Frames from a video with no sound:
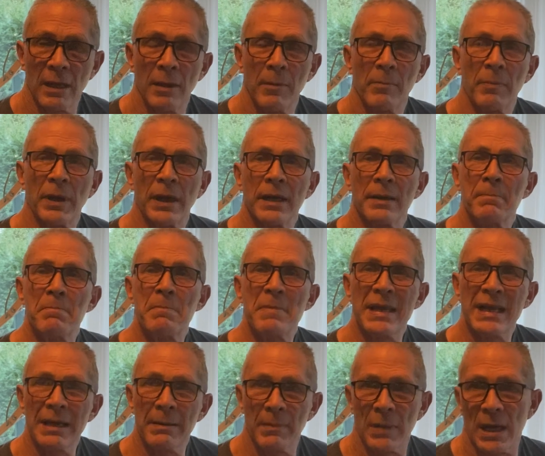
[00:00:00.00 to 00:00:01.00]
but
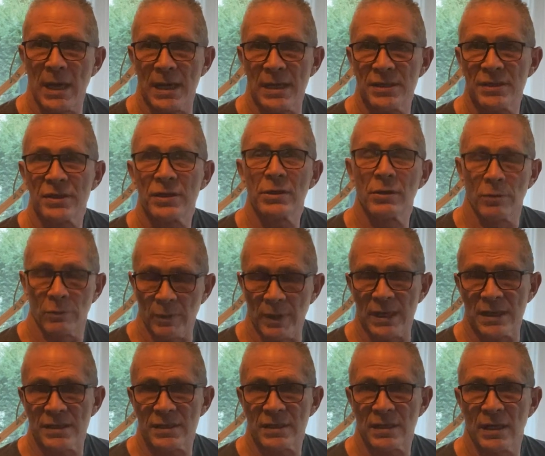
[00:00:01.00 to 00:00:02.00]
minimize your
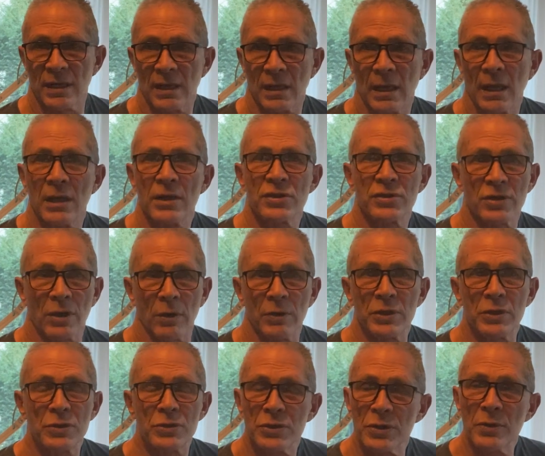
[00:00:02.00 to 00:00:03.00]
risk. So
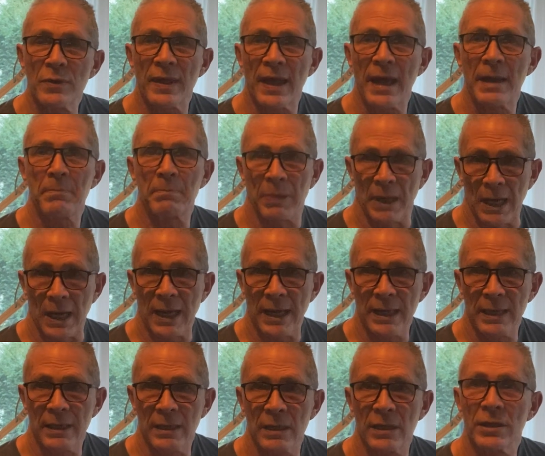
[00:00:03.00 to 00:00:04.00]
you do that
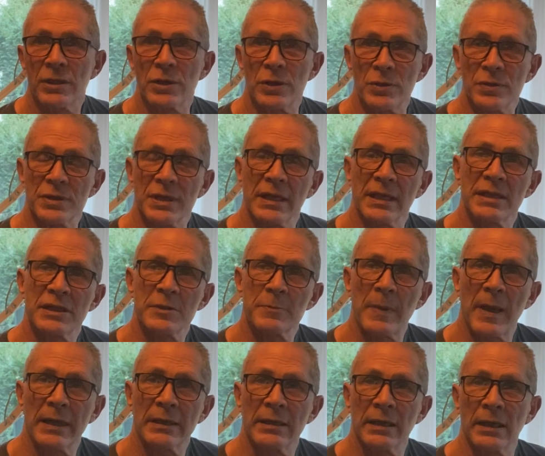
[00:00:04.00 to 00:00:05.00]
by using
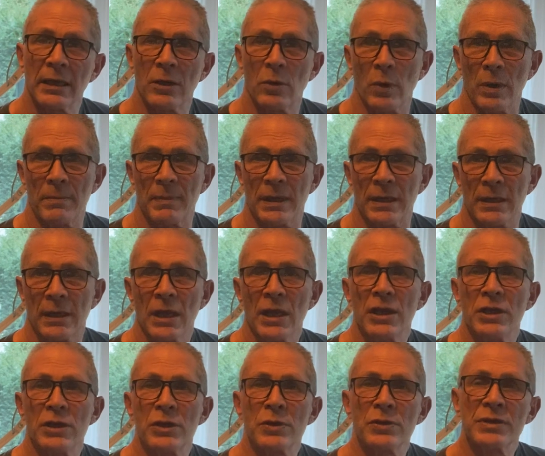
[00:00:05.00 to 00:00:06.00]
inspected equipment,
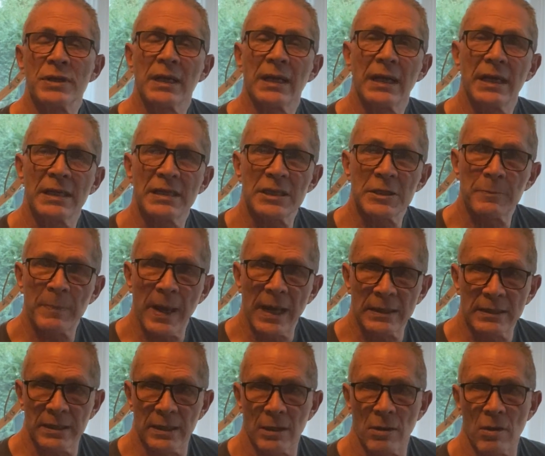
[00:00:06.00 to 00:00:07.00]
using an
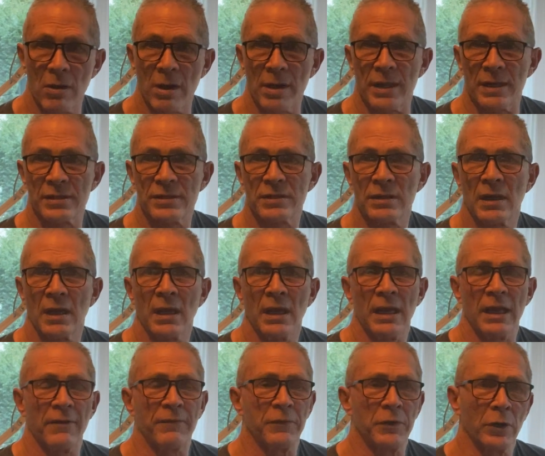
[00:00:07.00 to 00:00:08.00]
inspected harness.
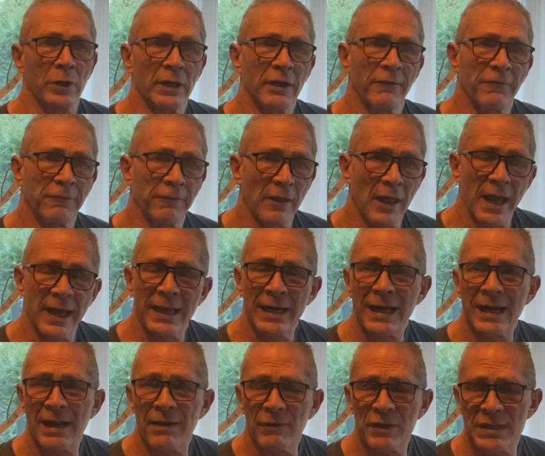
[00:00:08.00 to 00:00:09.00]
If you're going to fly in
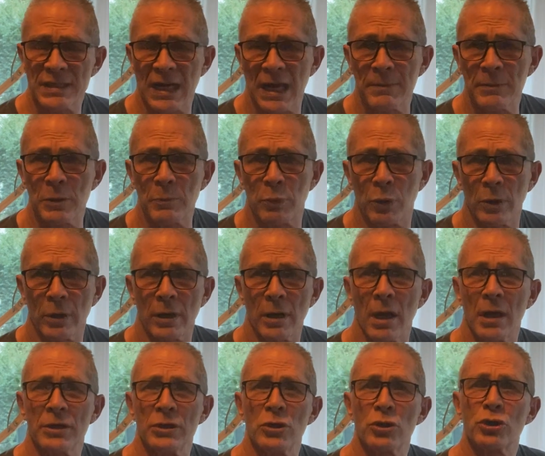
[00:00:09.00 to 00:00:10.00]
it, every time you put it
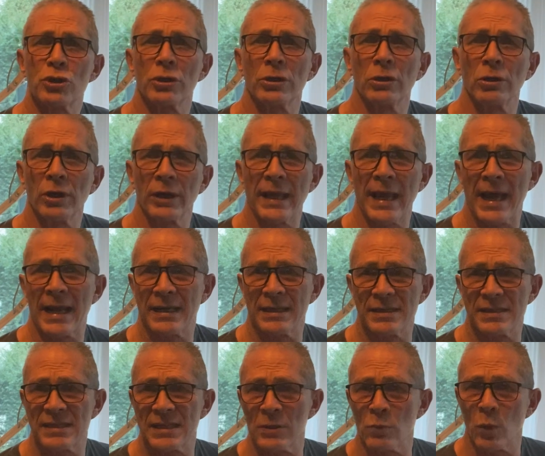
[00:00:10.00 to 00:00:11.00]
on, you should look at it
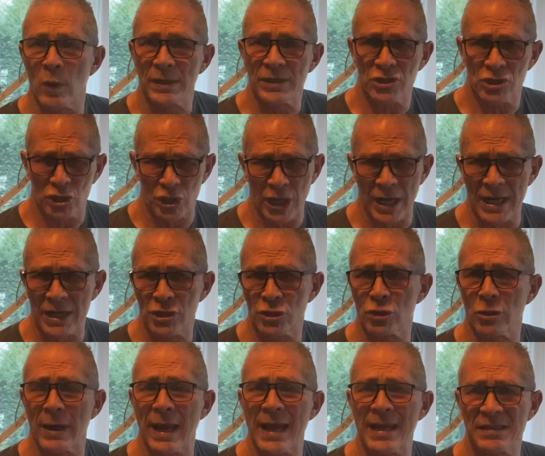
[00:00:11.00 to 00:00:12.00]
and see what's changed
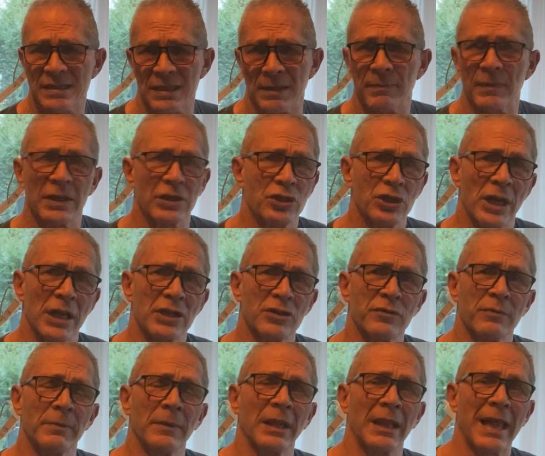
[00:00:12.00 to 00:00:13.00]
or has something changed
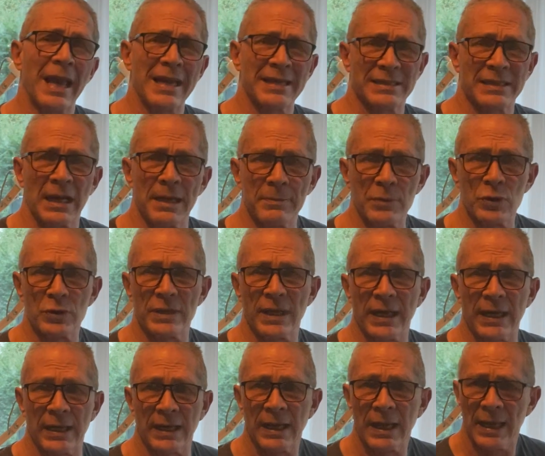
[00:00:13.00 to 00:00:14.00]
from the last time you
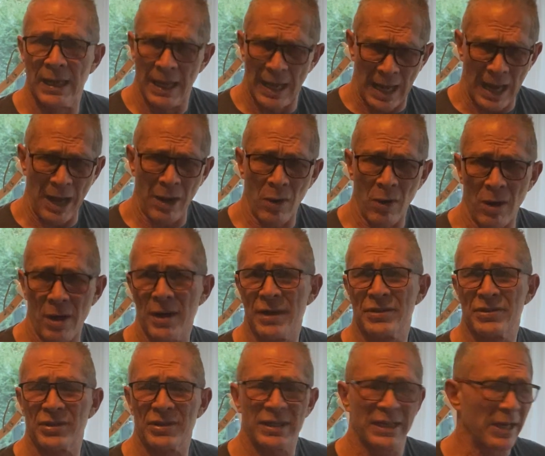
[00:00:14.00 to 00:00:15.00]
did it. How hard
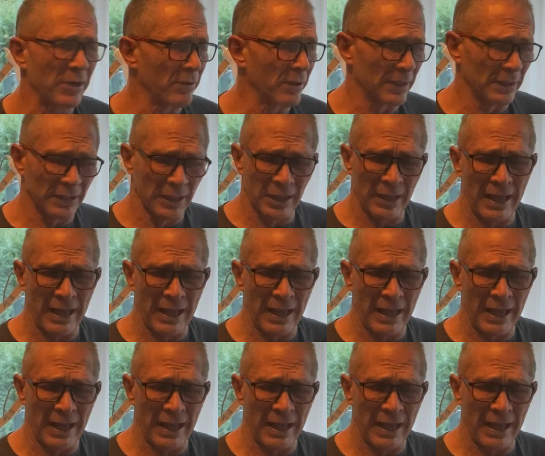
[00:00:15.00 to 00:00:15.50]
is it to carry a little